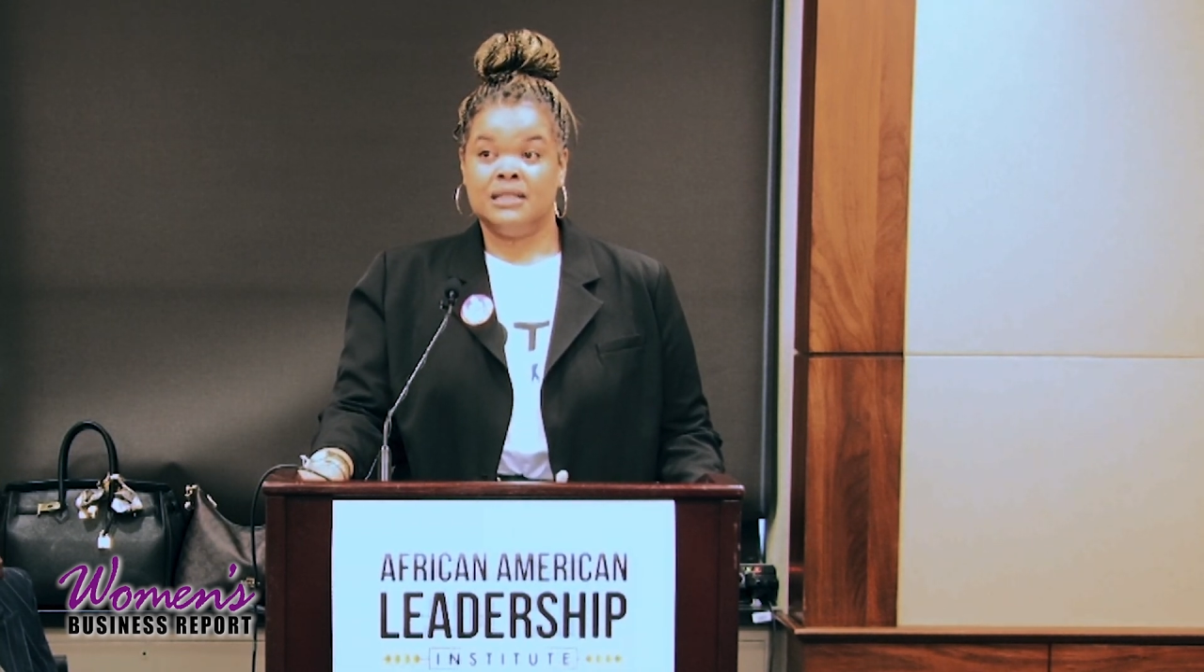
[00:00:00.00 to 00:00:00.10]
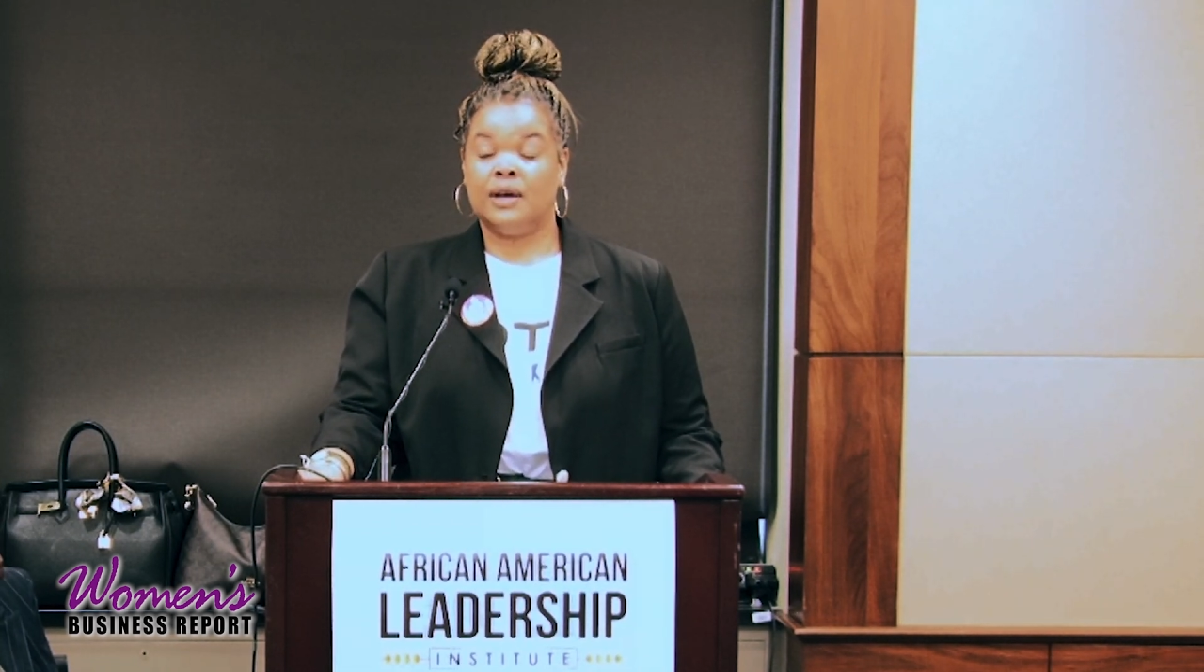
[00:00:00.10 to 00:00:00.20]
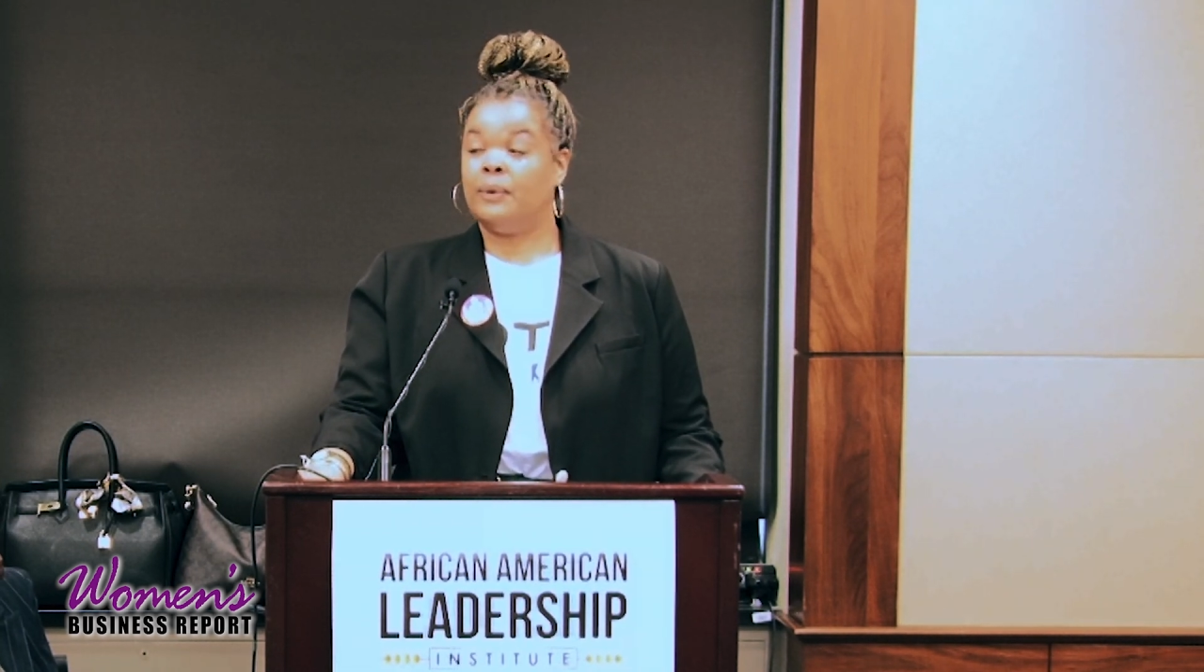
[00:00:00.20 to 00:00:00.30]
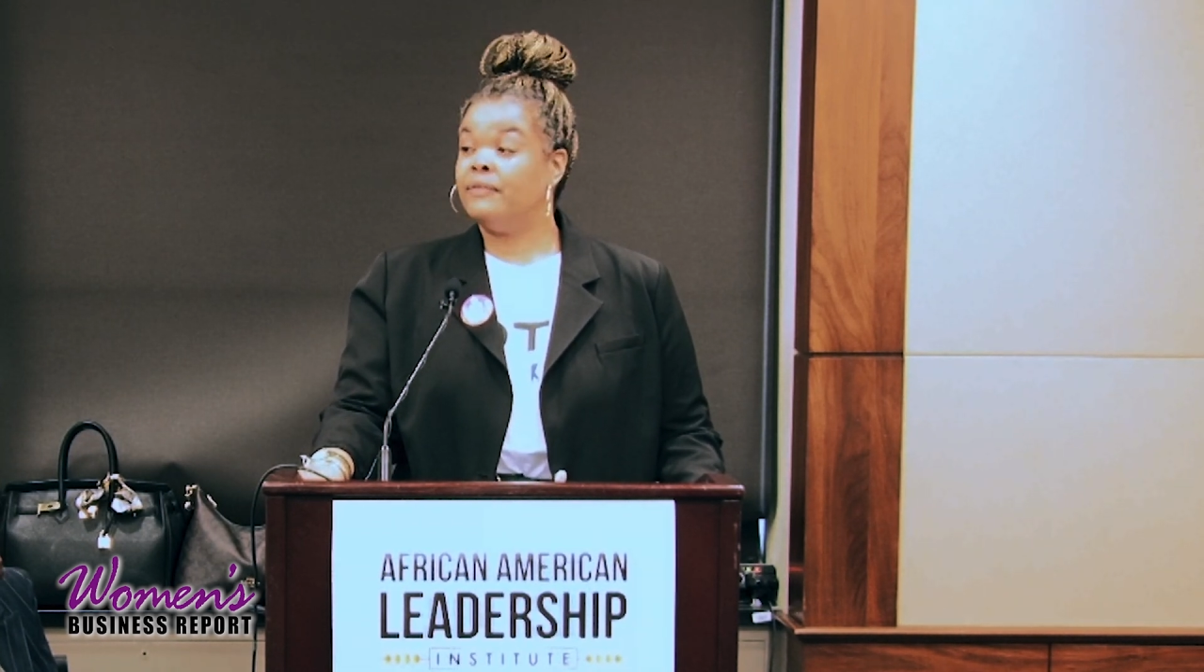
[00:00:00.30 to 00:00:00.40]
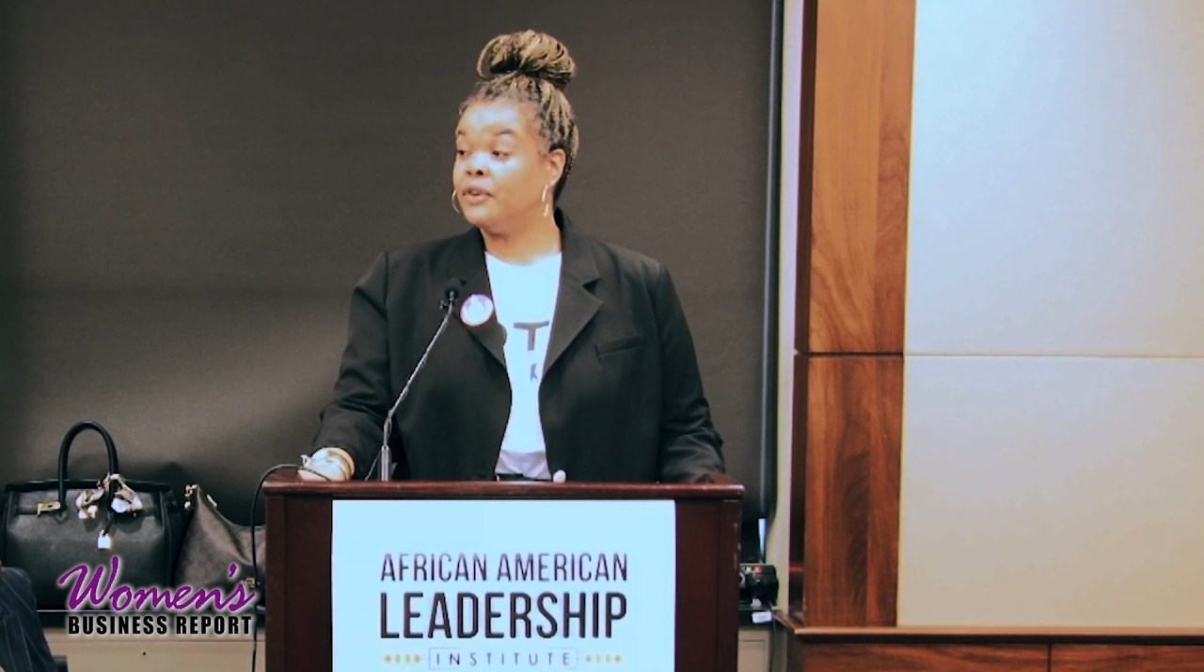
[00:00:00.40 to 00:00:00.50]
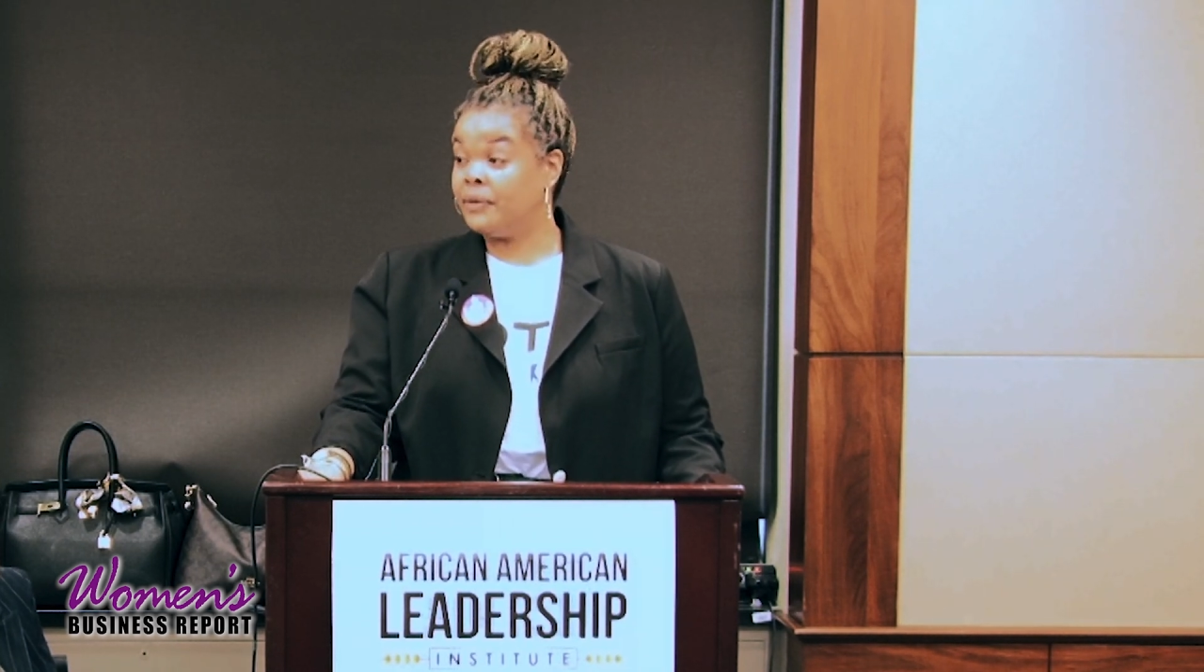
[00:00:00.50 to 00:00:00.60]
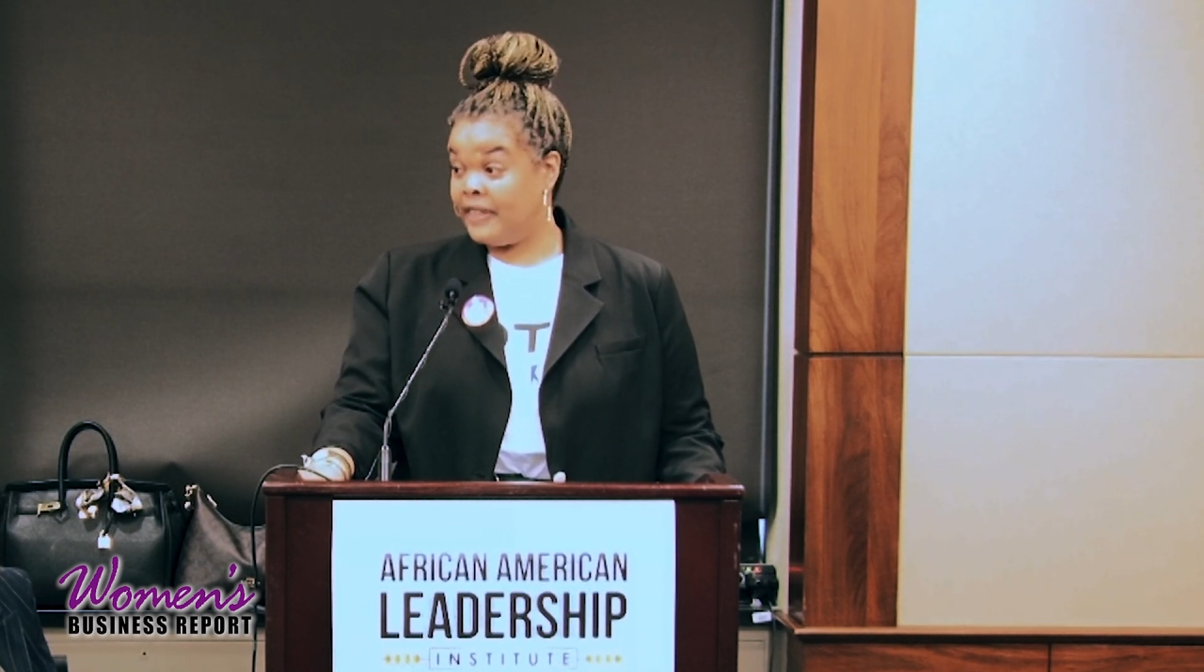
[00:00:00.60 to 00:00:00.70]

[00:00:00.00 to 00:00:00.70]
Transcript: So if you're